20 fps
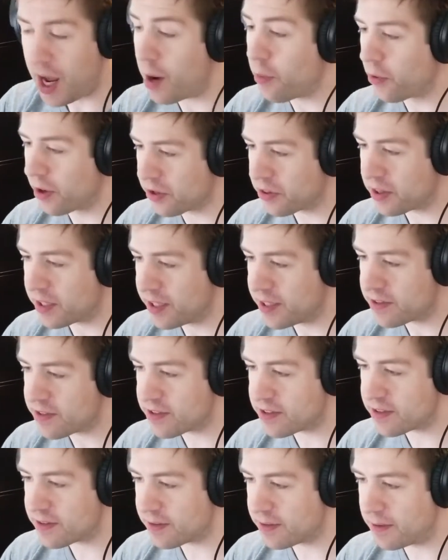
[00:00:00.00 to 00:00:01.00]

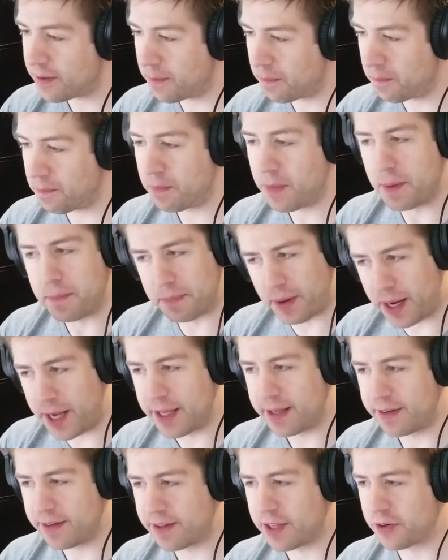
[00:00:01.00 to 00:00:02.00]
worthless,
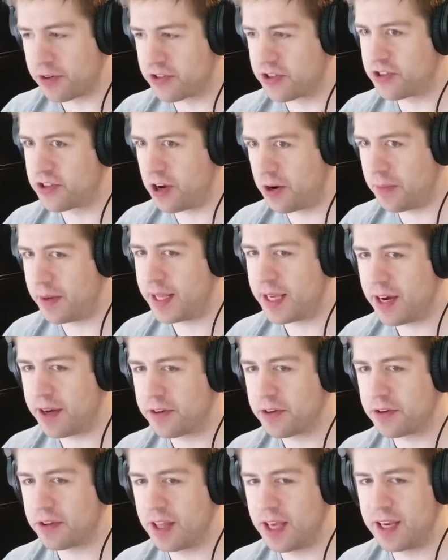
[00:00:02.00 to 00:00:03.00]
but there's so many
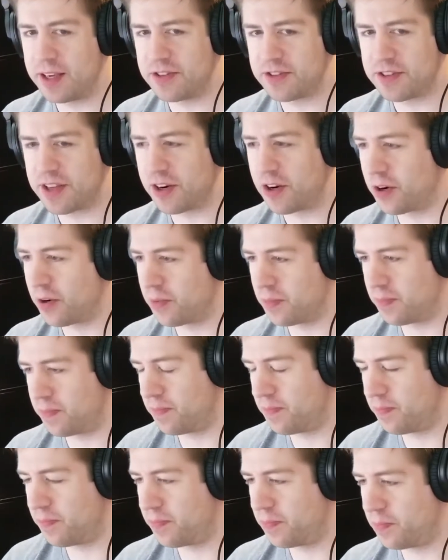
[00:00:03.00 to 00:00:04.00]
other things that are
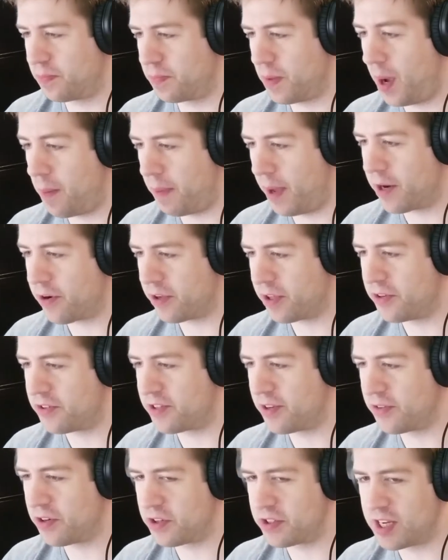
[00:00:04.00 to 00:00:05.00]
a better use
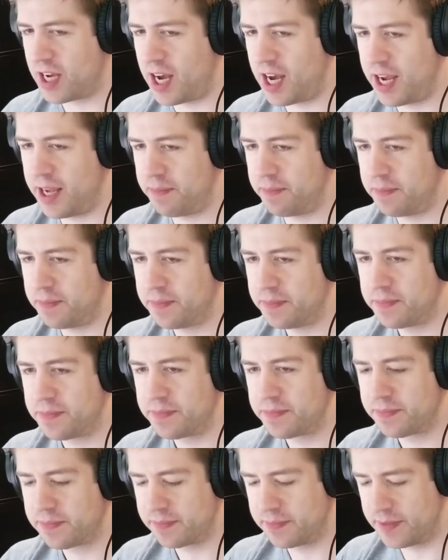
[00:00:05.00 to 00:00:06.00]
of your time
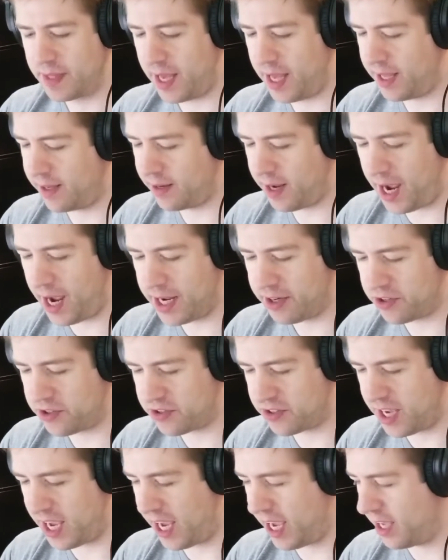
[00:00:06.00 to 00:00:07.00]
that I
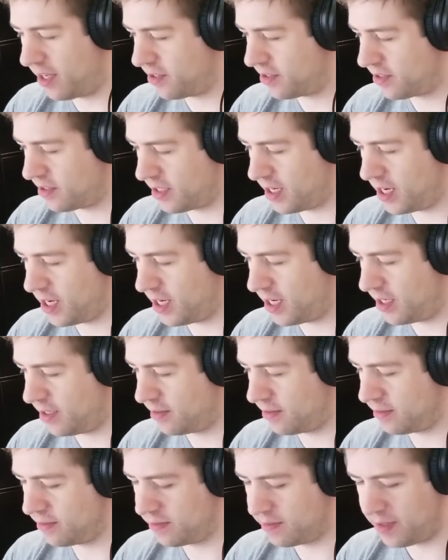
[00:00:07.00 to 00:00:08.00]
just can't.
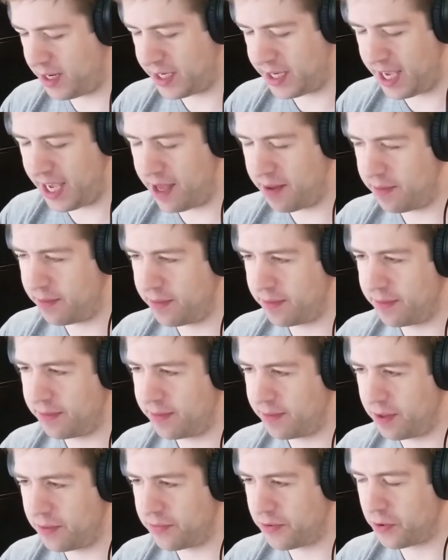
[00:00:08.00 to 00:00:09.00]
I can't
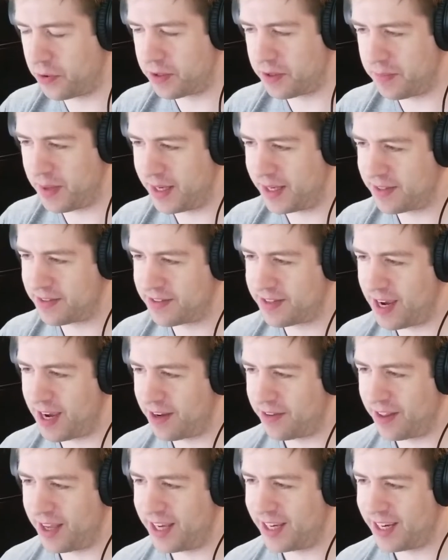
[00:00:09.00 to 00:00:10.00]
afford to make it
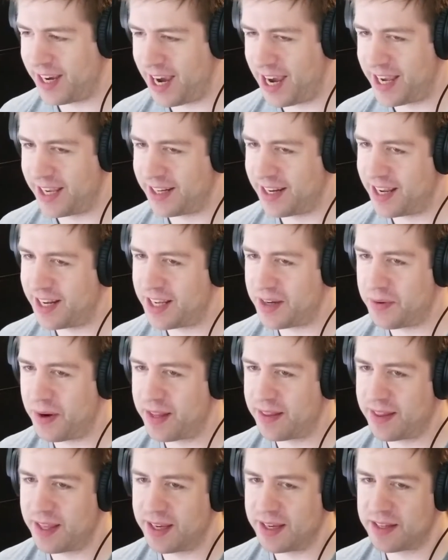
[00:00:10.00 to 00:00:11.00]
sound like I in any way
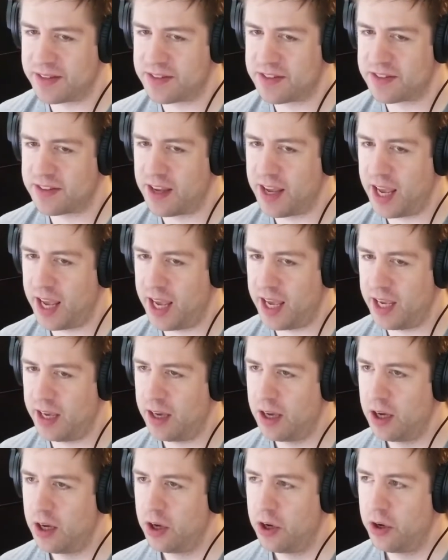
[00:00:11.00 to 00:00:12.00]
think it's a
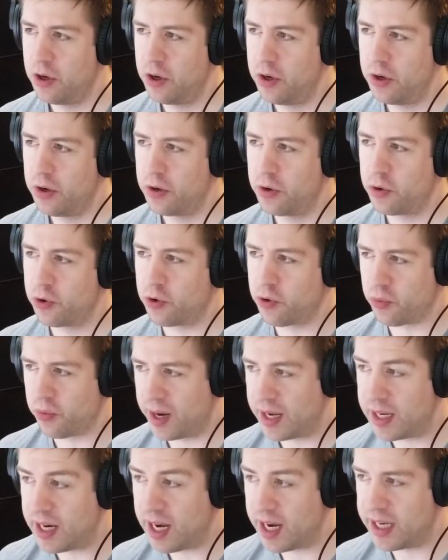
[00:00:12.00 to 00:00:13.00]

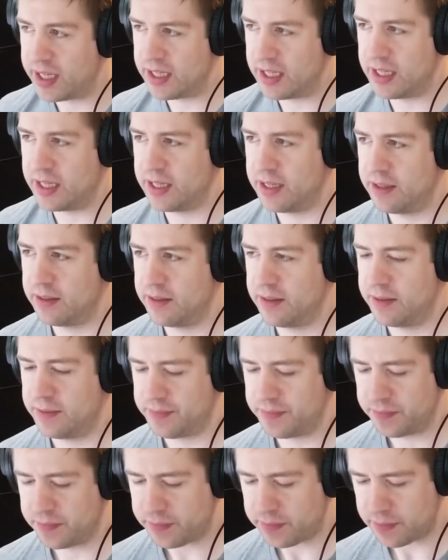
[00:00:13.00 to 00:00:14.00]
great idea.
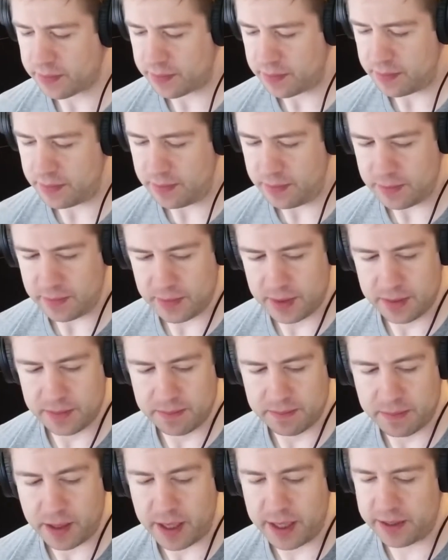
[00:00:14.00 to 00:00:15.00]

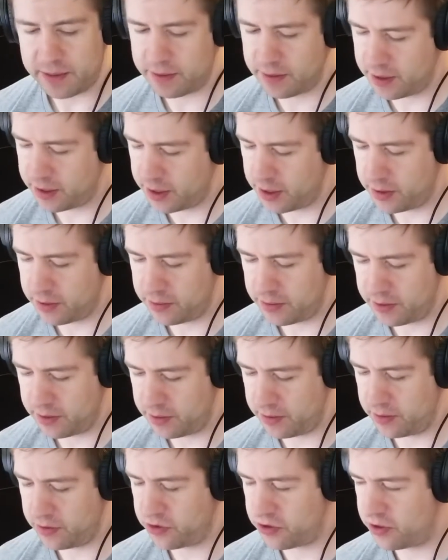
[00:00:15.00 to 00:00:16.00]
But
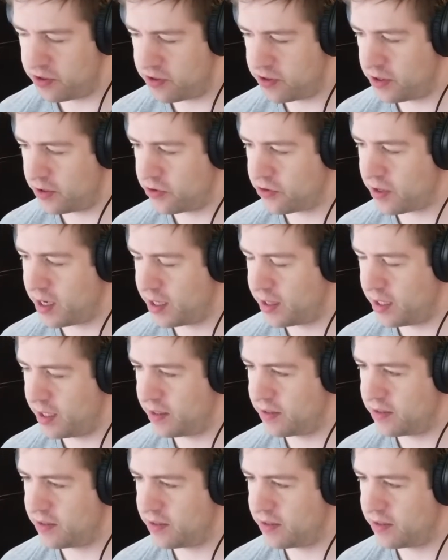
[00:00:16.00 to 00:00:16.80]
you should still try things